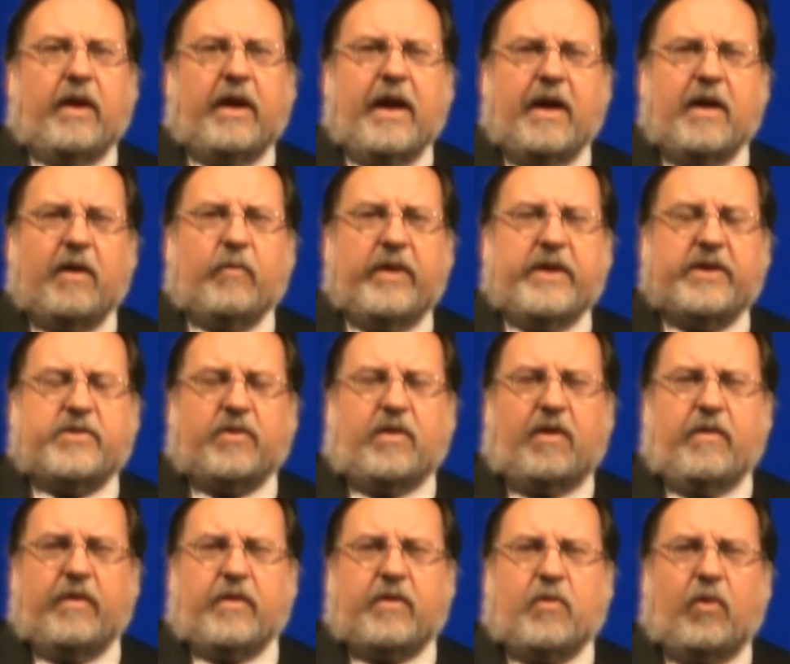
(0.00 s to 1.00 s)
again we
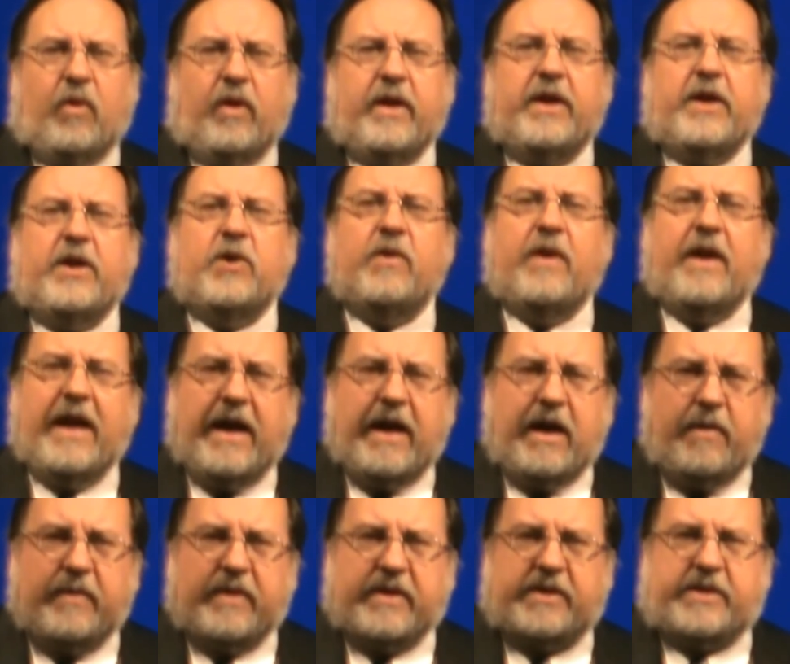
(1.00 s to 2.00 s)
saw the court
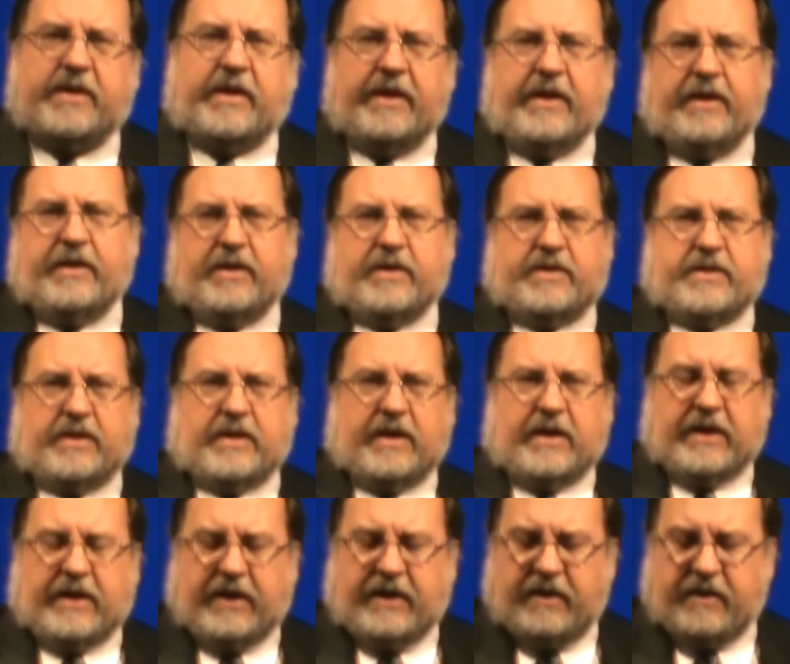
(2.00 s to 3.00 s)
unanimously
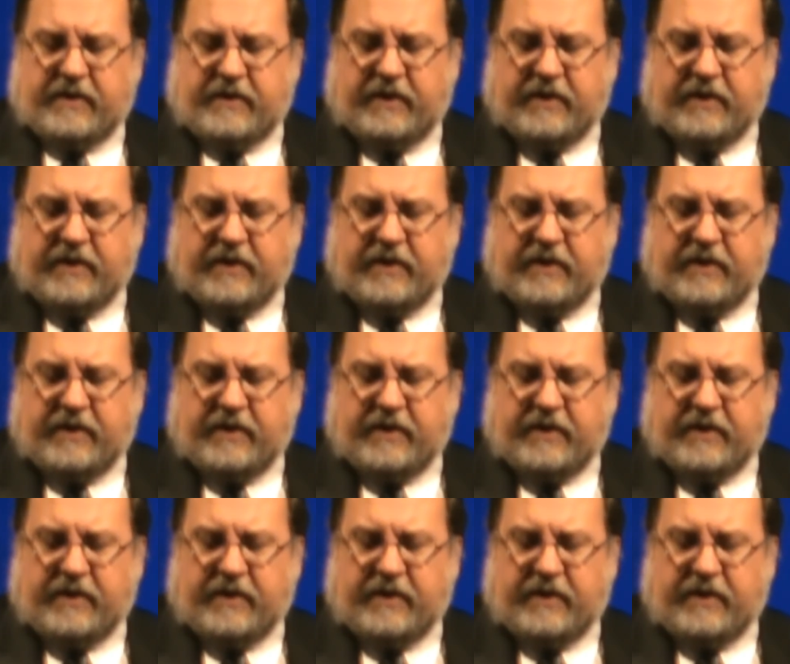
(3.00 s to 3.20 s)
decide